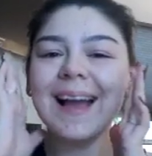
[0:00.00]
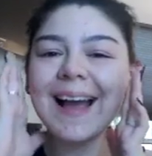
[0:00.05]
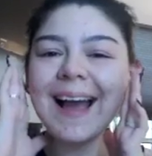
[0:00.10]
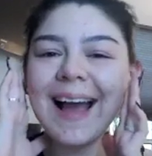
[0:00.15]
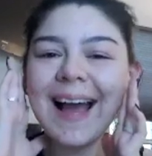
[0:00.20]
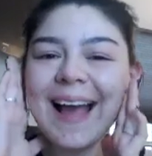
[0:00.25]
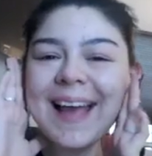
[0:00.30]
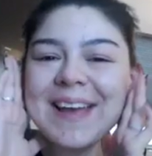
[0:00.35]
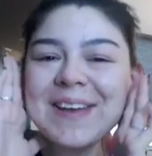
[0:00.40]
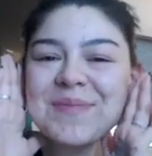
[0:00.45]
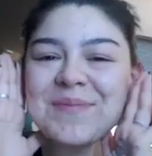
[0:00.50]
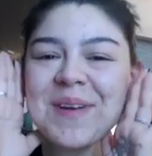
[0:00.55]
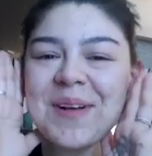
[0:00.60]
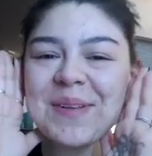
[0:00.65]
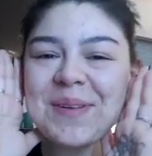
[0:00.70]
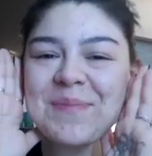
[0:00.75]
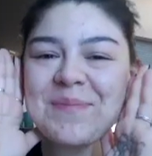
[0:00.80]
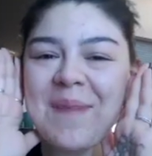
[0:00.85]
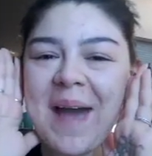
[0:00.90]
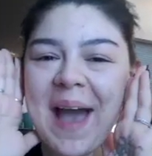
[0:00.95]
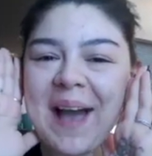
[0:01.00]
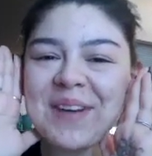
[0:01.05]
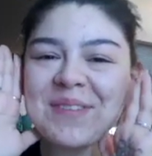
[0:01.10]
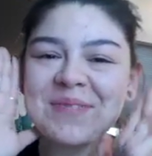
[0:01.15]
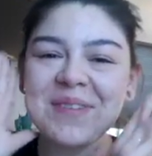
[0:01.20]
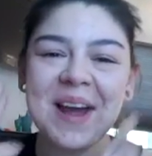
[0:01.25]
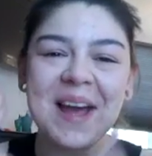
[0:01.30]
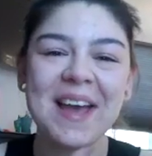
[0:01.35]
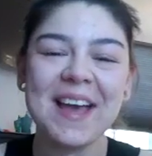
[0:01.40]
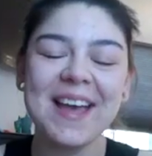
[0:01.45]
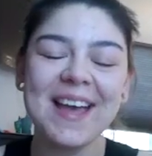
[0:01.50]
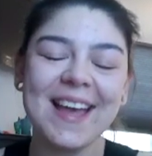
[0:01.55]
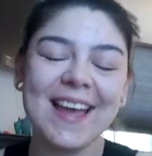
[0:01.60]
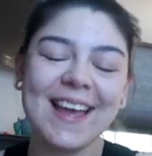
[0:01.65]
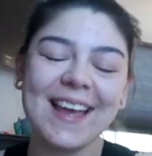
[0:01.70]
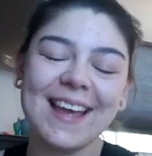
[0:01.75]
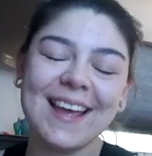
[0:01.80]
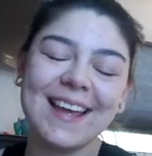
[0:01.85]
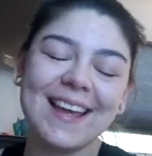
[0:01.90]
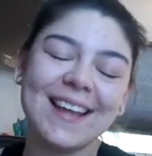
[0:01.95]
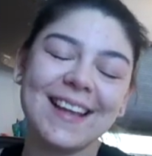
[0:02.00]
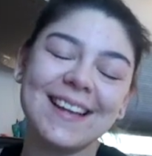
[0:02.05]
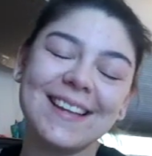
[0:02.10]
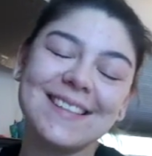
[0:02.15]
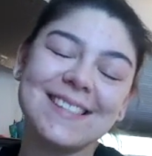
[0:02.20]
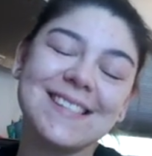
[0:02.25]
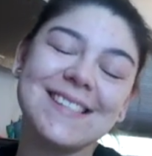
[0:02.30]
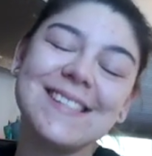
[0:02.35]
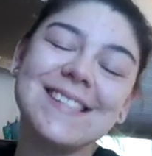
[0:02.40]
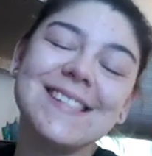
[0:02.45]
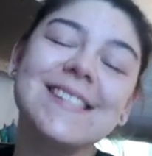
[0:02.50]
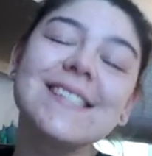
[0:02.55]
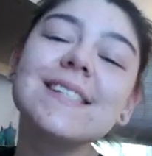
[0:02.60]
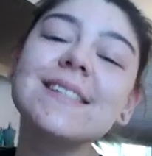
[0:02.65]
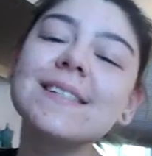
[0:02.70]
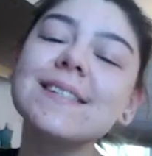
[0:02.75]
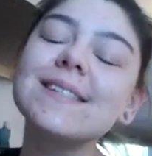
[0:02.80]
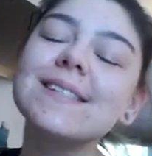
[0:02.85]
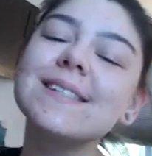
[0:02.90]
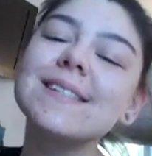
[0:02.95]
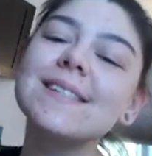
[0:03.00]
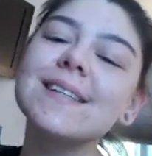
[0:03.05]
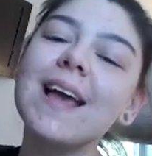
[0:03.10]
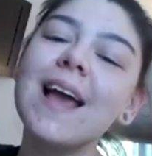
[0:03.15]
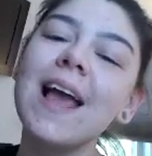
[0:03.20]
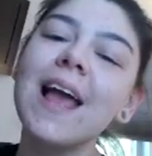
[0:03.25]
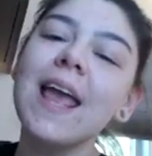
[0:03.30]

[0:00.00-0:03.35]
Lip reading: Hi and welcome back, friends.